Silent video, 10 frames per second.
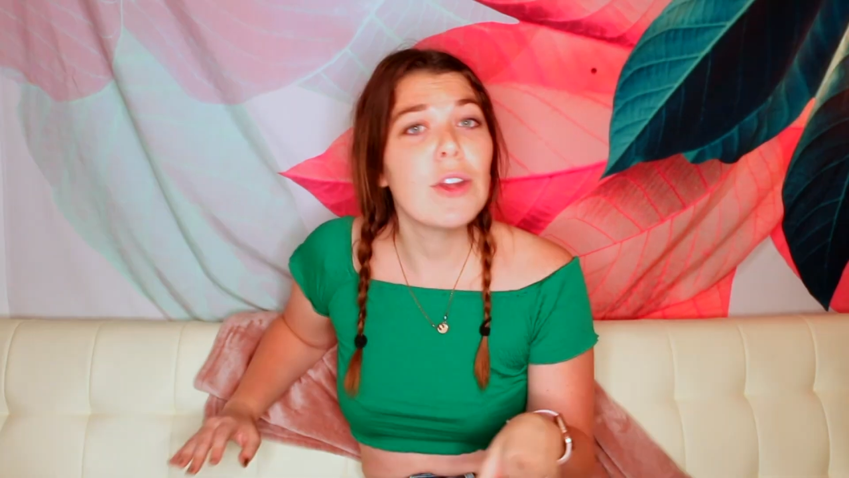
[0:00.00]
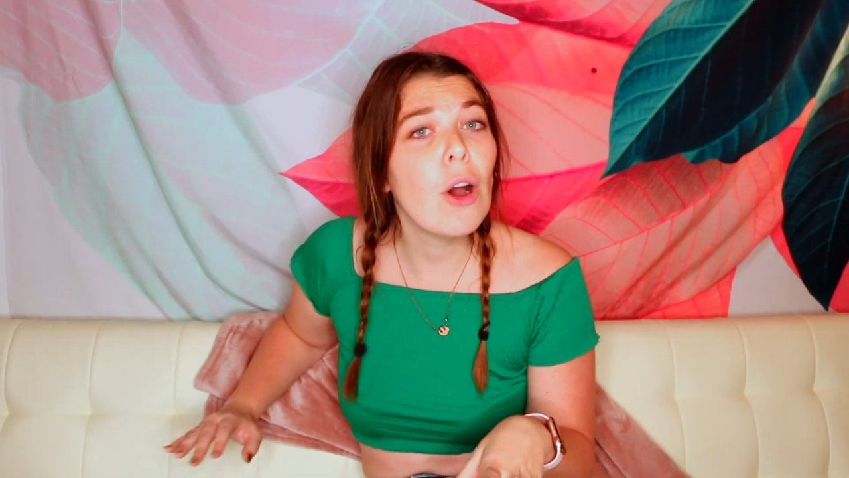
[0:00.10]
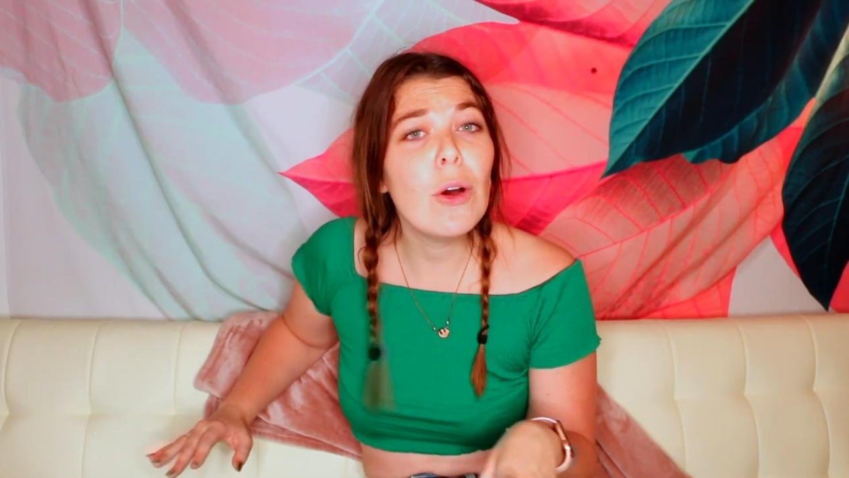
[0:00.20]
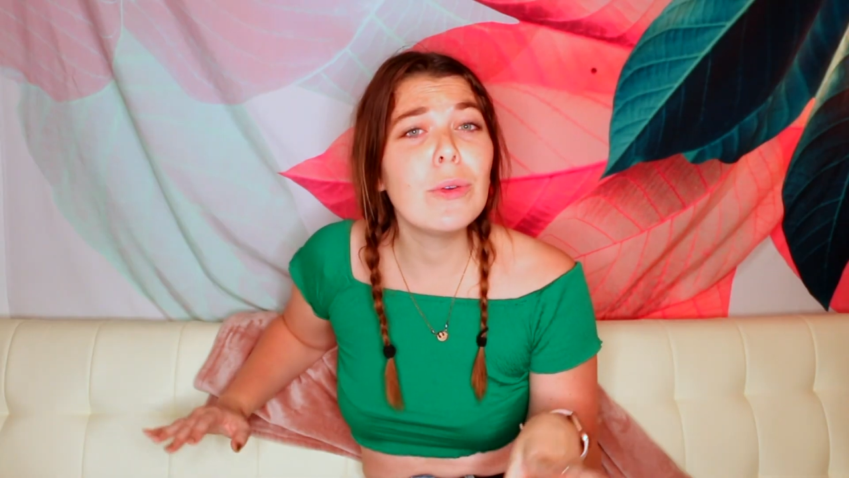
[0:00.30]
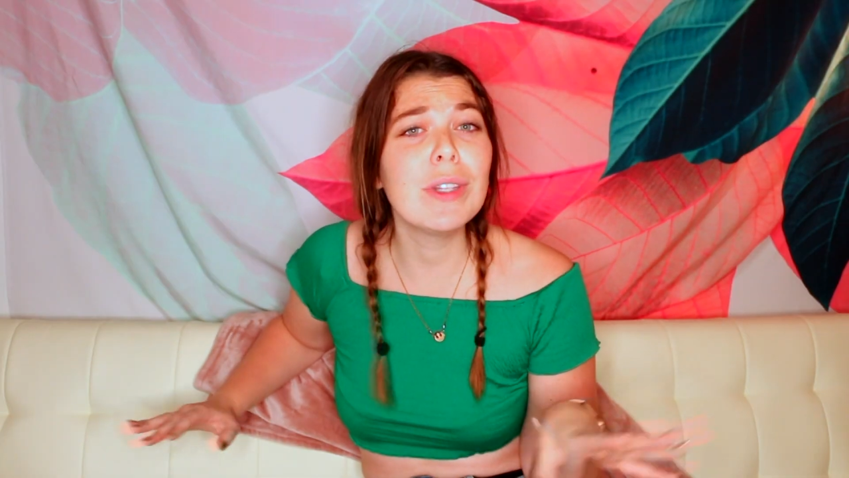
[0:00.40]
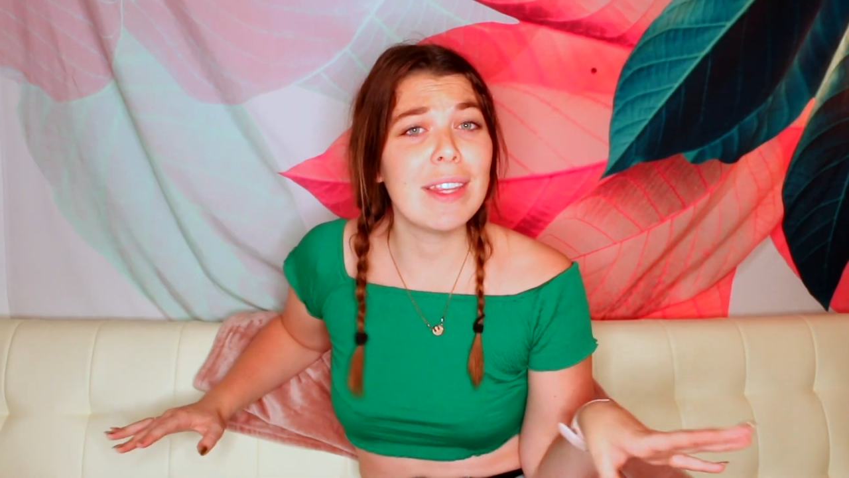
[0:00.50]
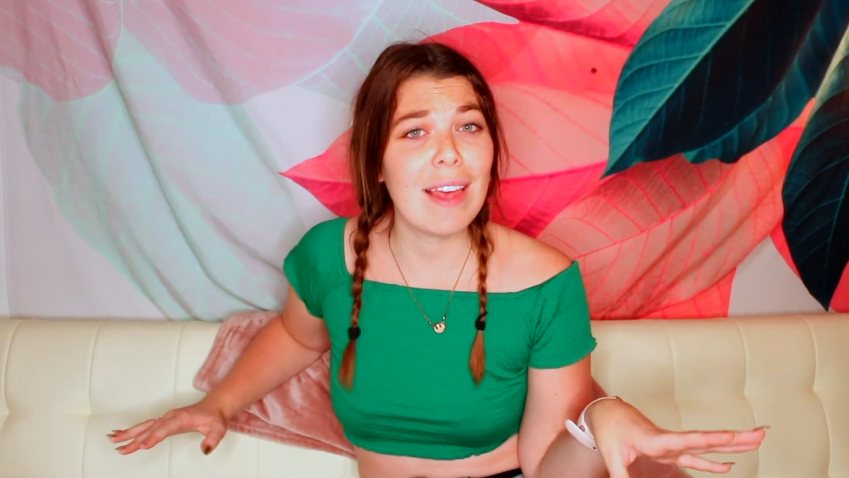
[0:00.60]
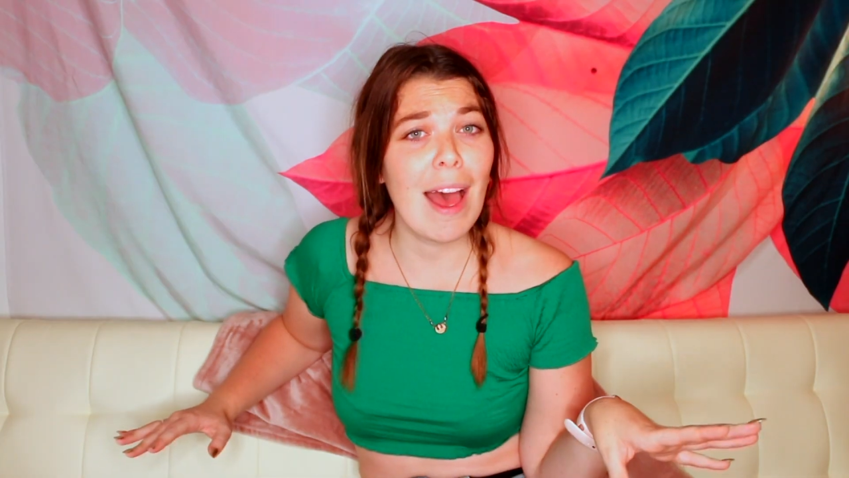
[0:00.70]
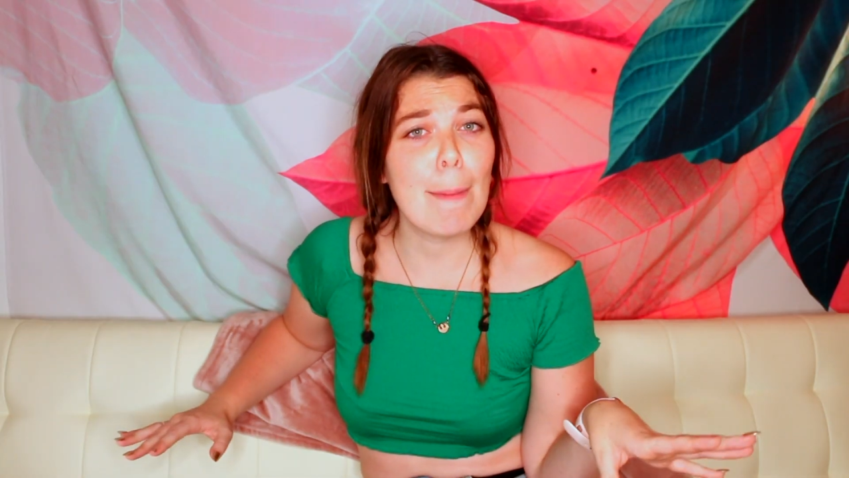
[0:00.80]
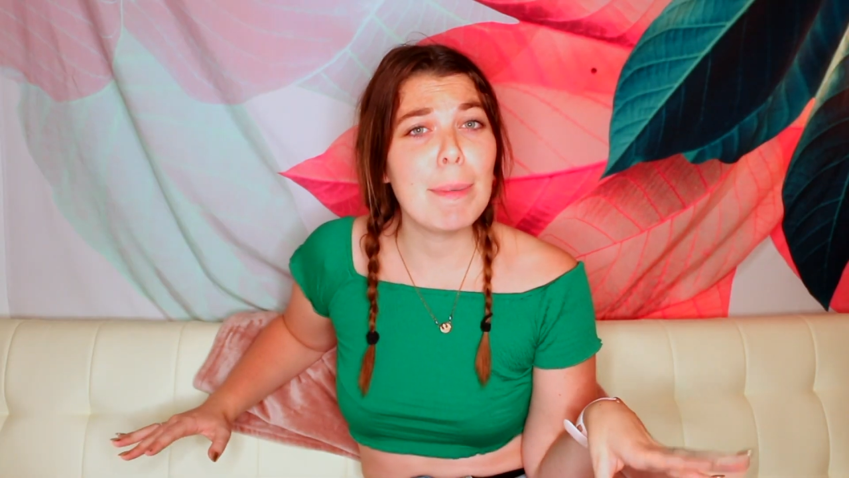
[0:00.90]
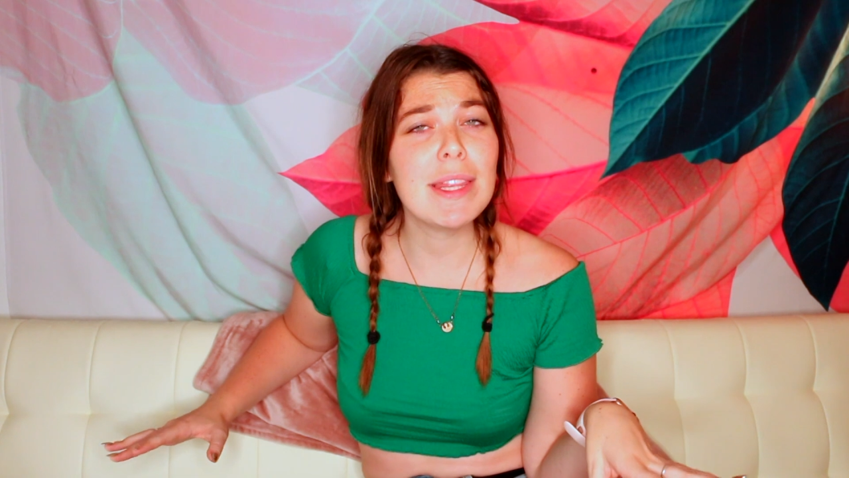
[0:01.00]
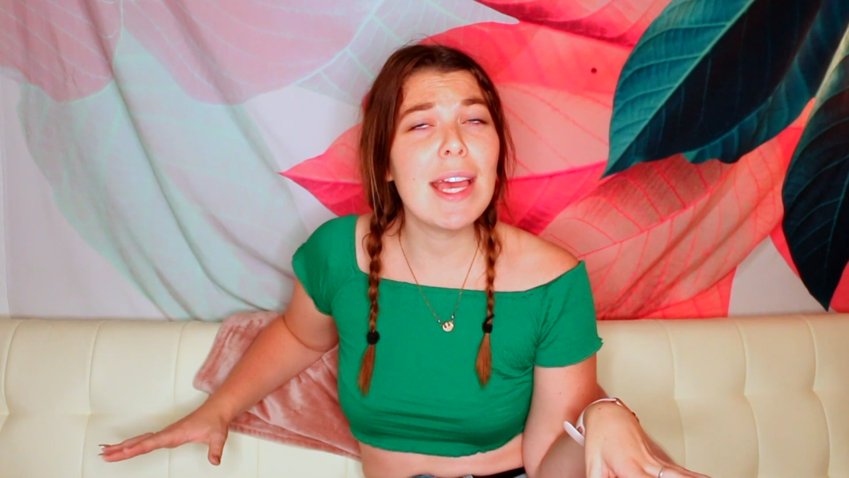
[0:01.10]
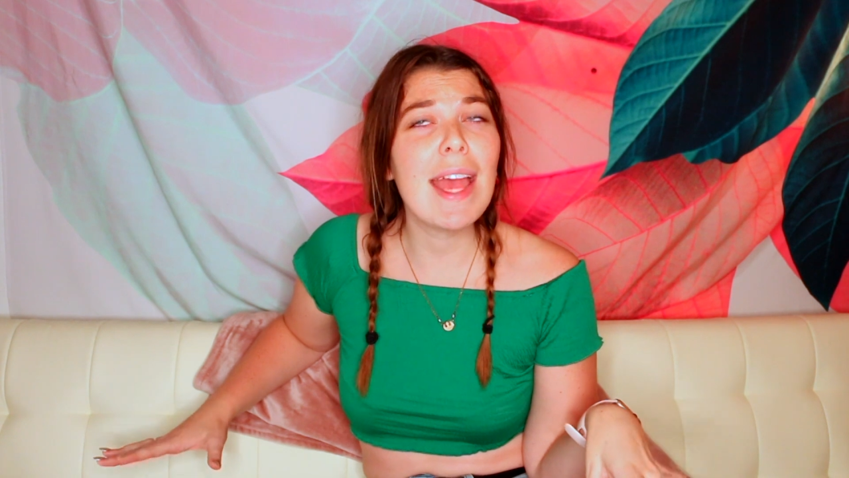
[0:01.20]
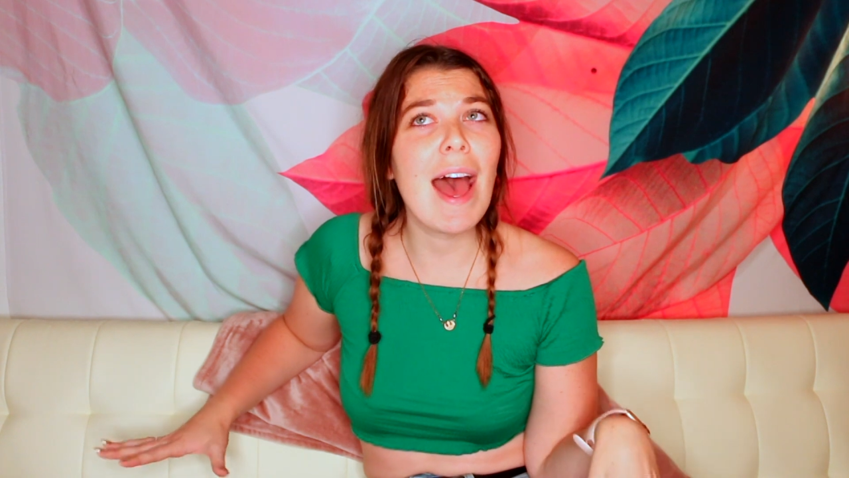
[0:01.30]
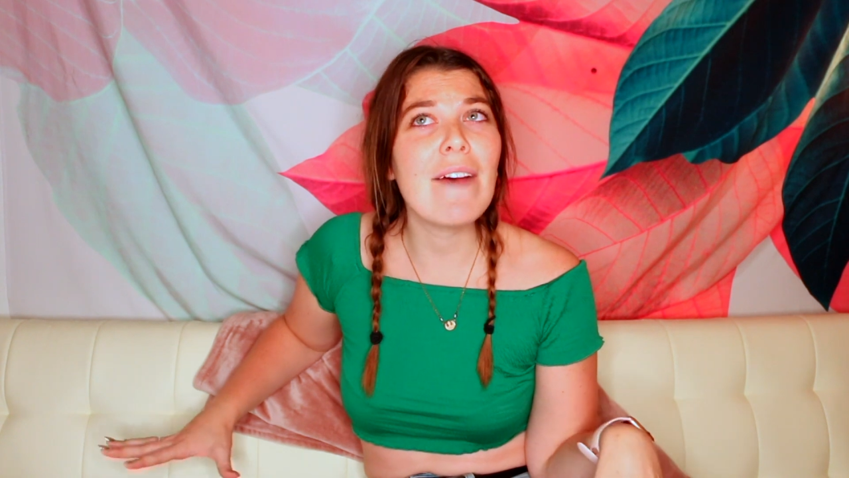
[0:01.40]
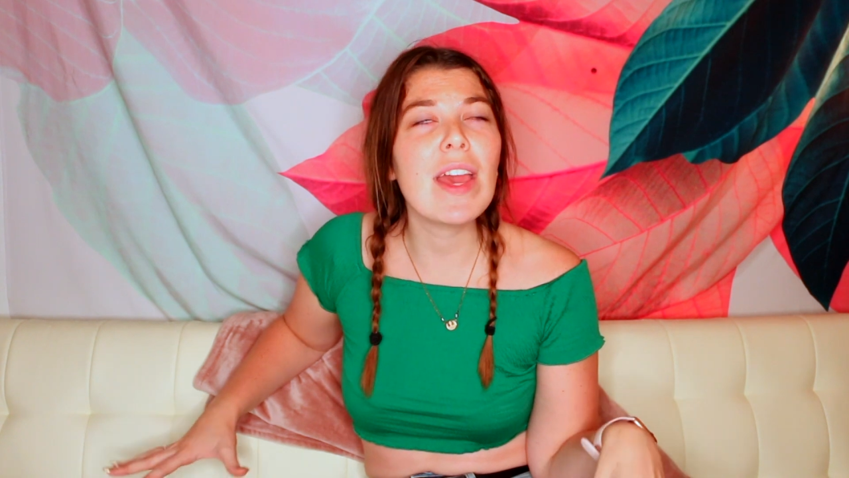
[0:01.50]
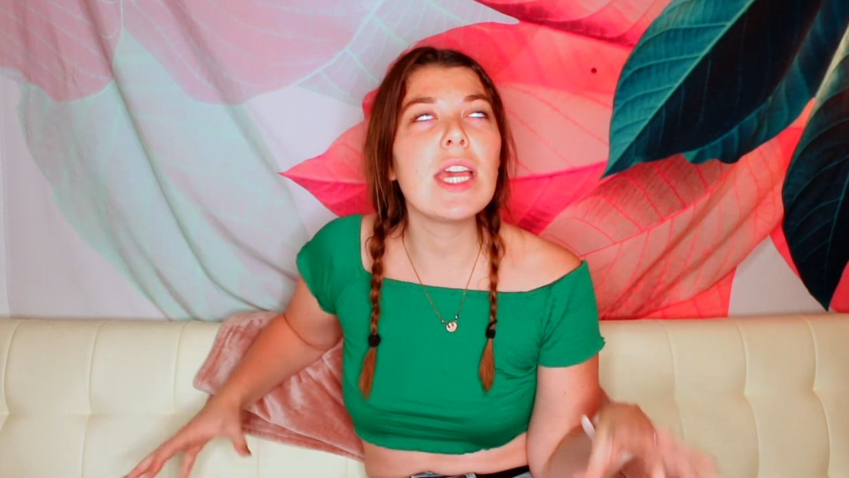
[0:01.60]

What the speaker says: not only that, but they have